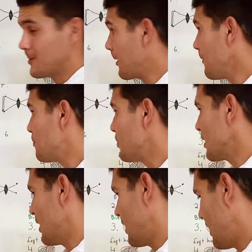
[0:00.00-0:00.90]
Okay,
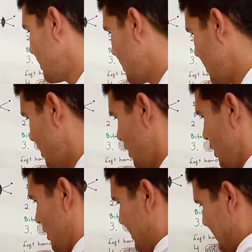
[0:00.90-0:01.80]
and
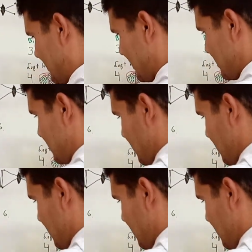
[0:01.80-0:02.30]
that's the